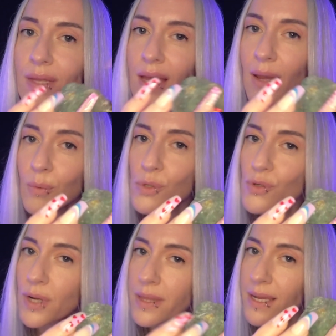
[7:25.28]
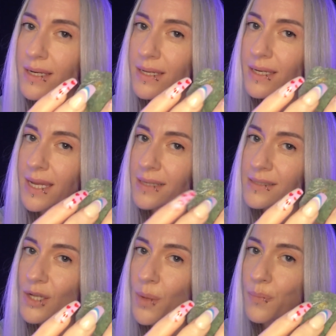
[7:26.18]
I would try that next
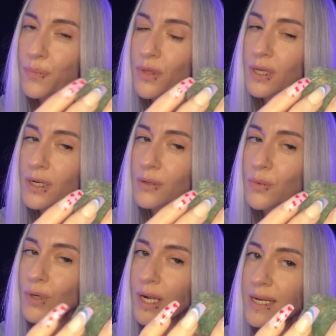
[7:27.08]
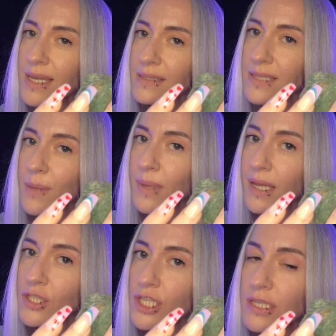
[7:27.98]
time. Next time,
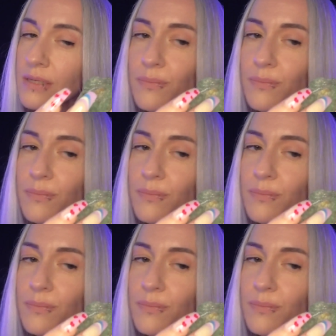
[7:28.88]
gadget.